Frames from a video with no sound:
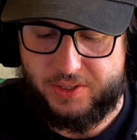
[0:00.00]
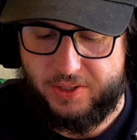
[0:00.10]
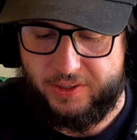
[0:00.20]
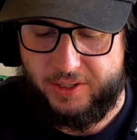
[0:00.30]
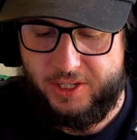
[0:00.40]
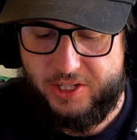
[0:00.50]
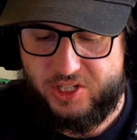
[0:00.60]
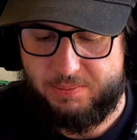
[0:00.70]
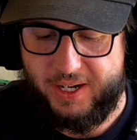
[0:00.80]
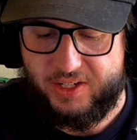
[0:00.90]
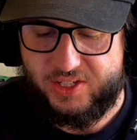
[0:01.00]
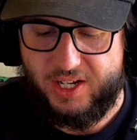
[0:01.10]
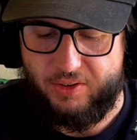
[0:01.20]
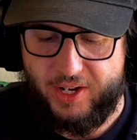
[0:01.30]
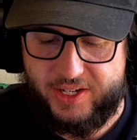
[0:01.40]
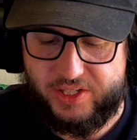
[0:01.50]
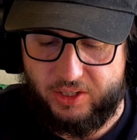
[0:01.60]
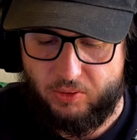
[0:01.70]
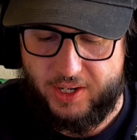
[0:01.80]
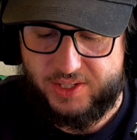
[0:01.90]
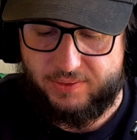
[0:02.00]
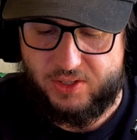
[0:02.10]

on, just making it sound nice and aggressive.